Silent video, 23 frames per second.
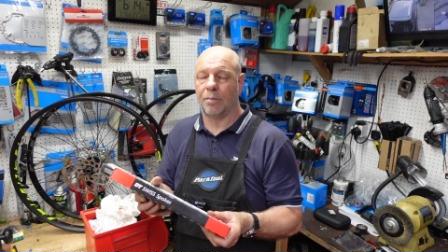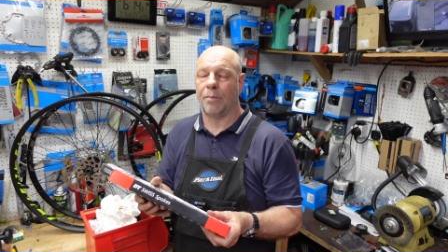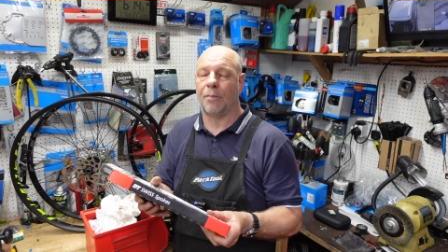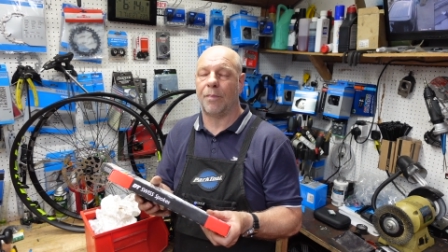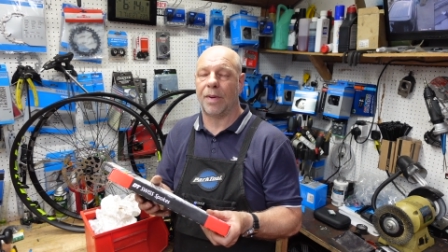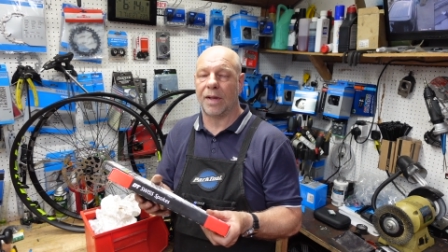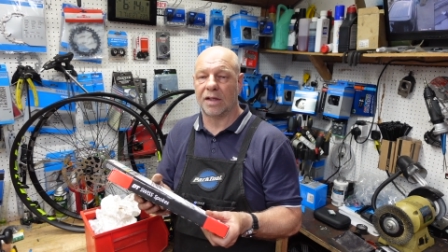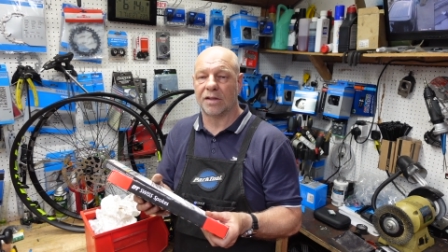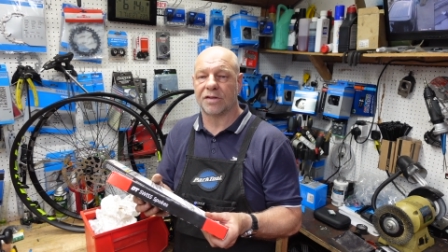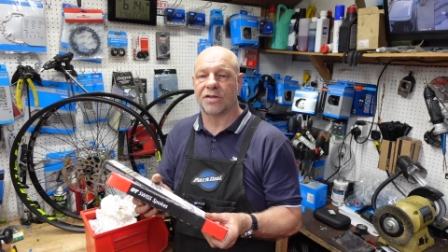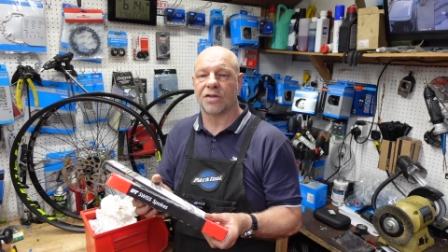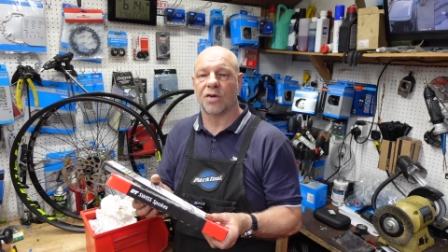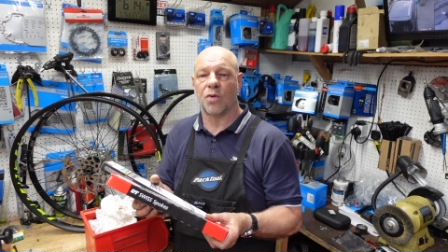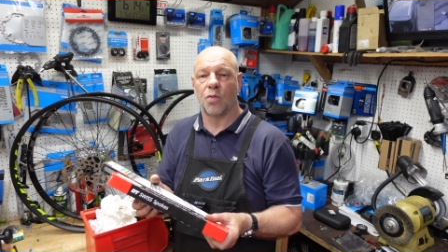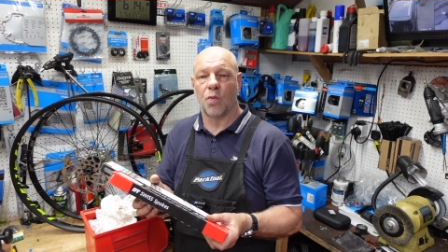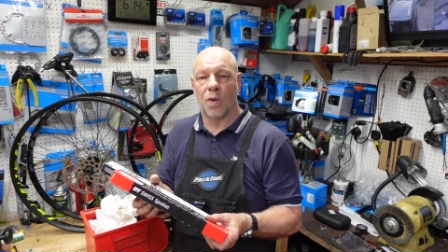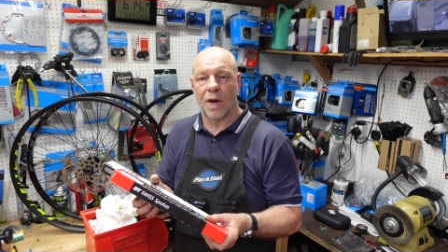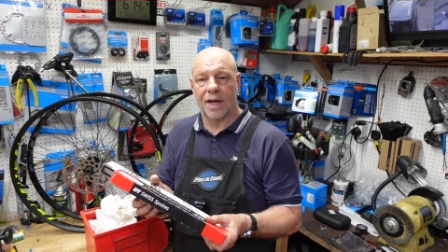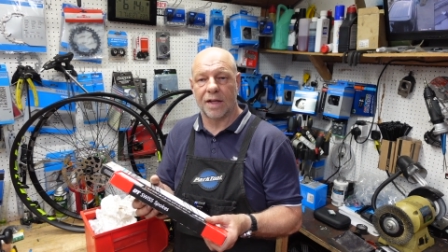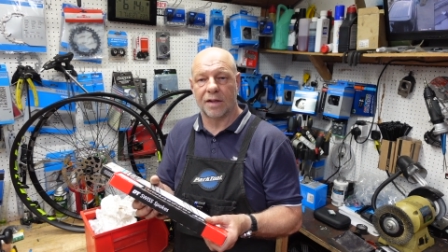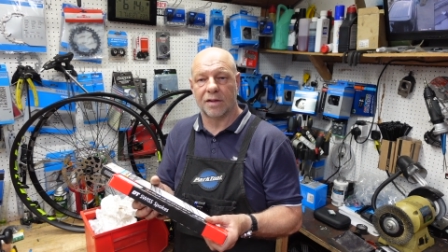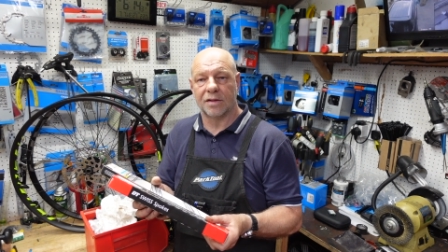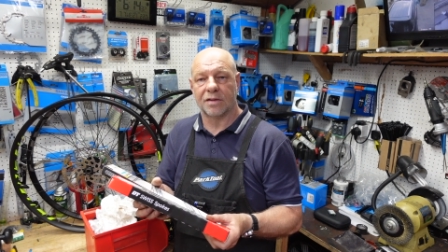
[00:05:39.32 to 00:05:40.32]
built
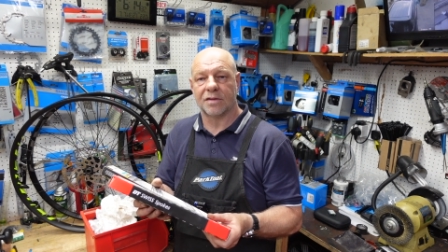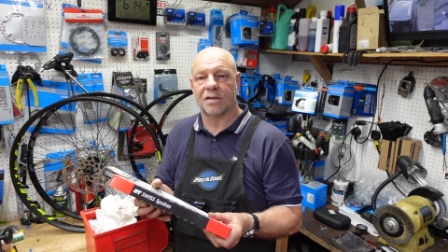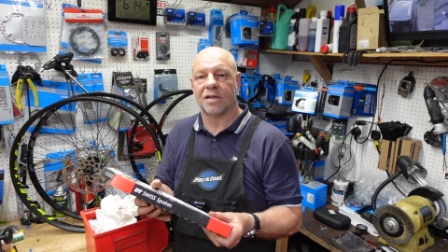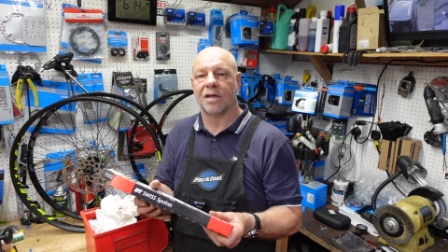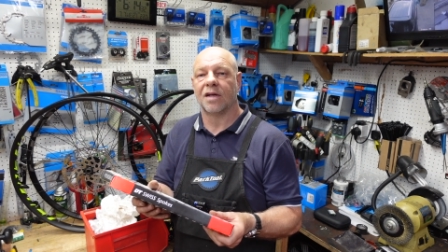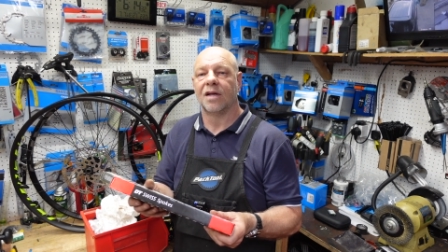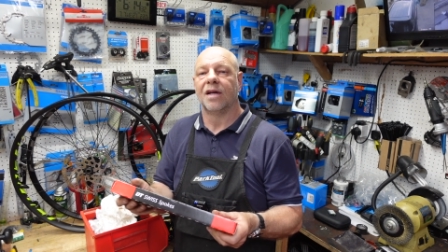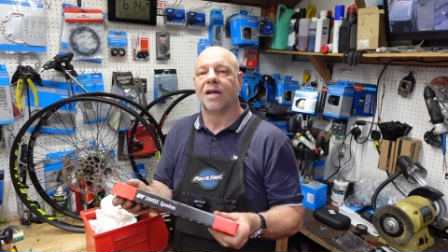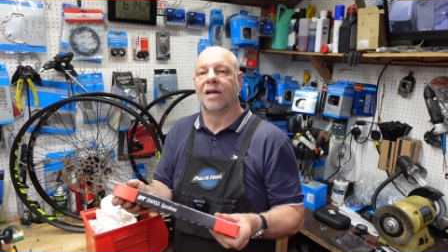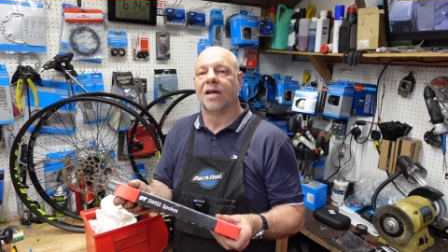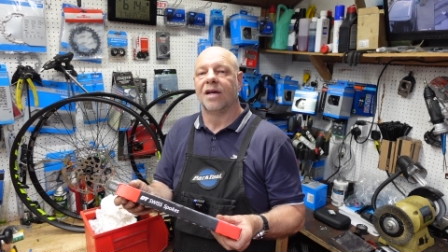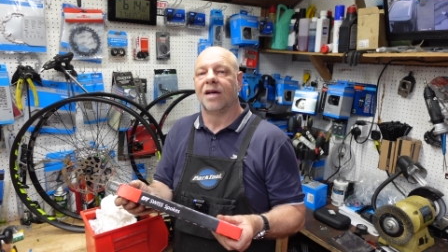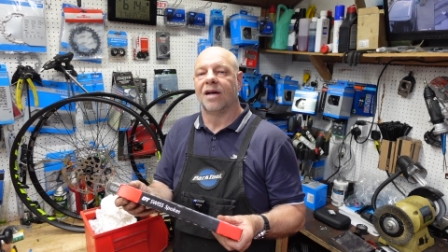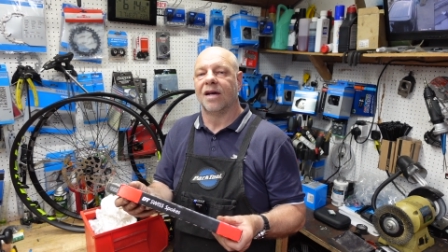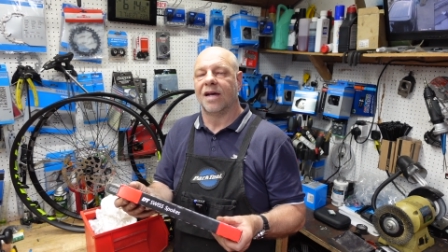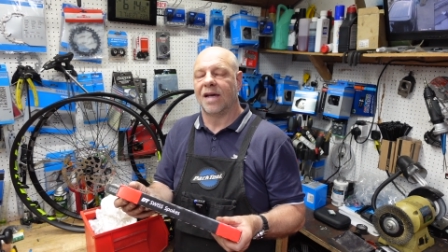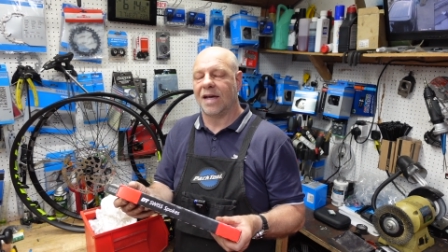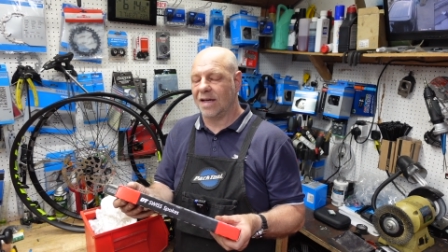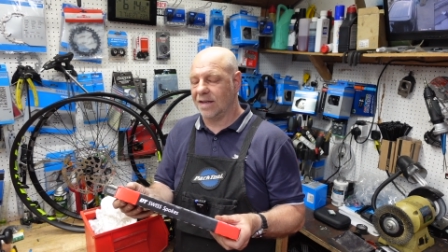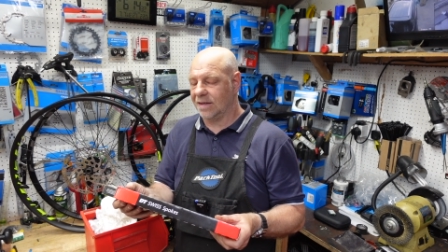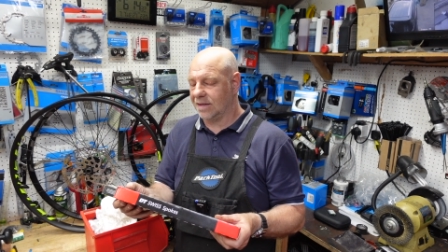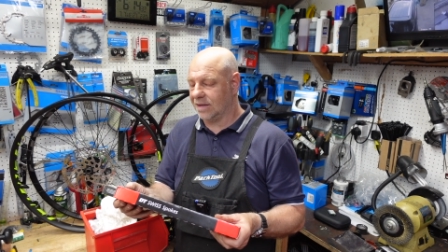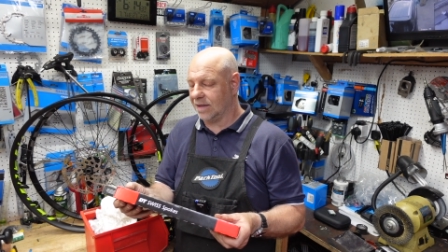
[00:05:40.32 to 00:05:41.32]
wheels,
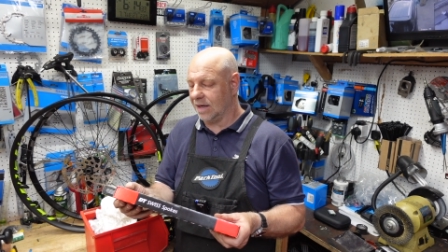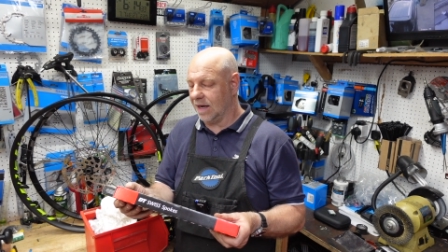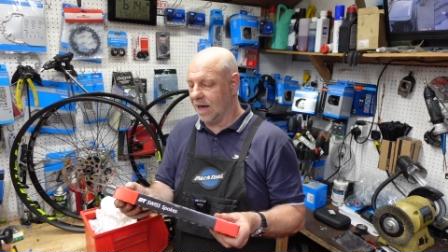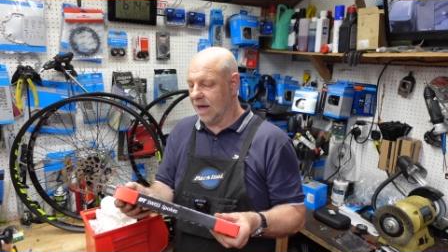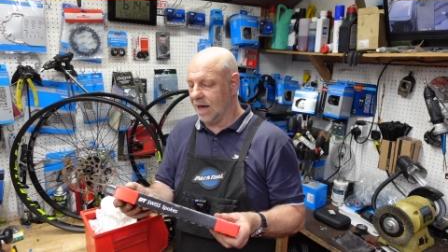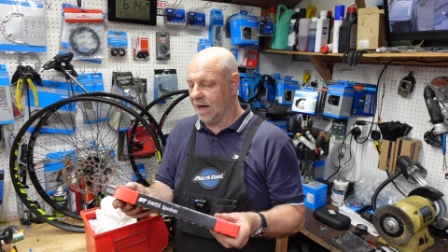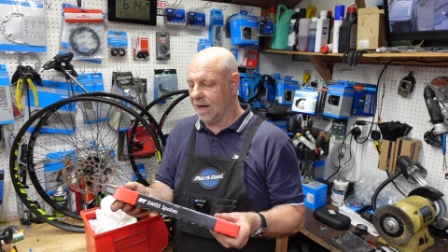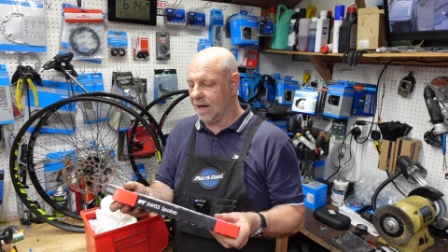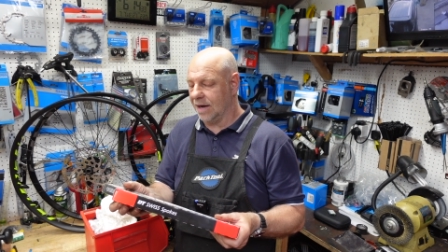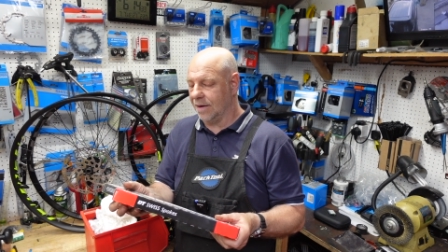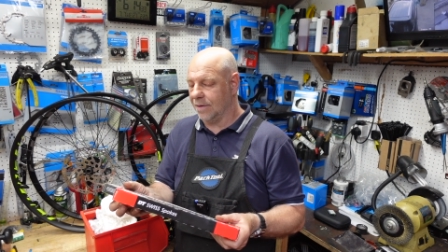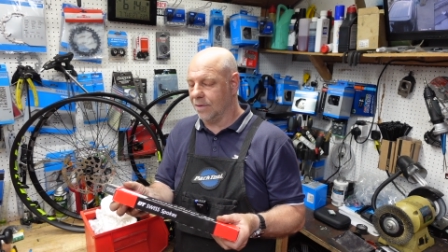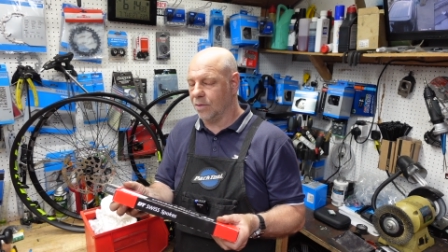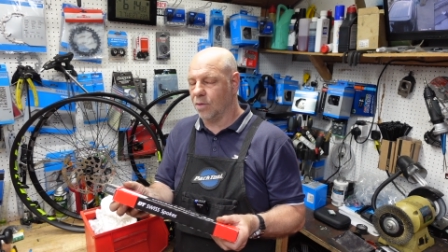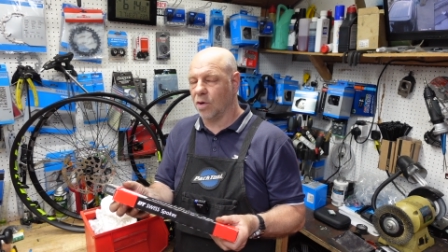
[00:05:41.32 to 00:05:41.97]
is uh,